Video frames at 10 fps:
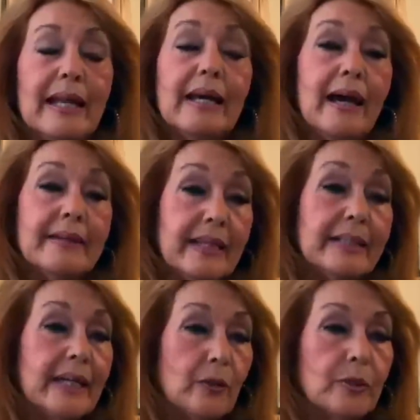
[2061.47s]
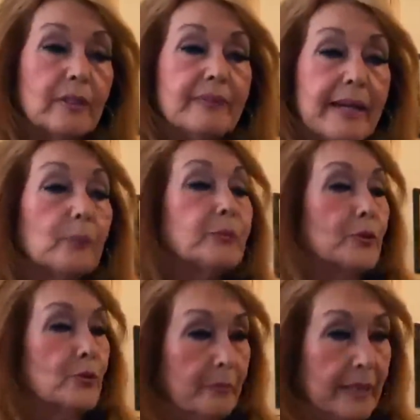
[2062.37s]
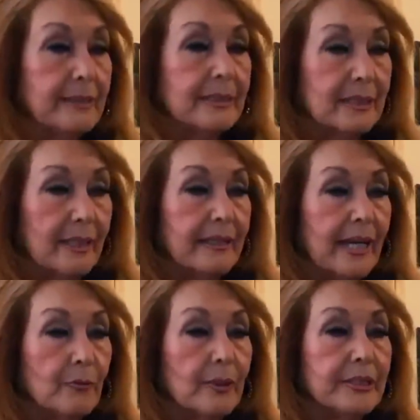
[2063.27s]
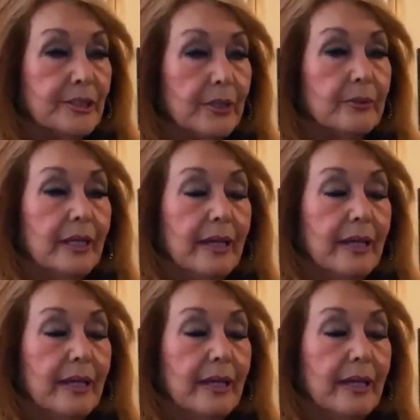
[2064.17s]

And I think that would have helped her tremendously. I really do.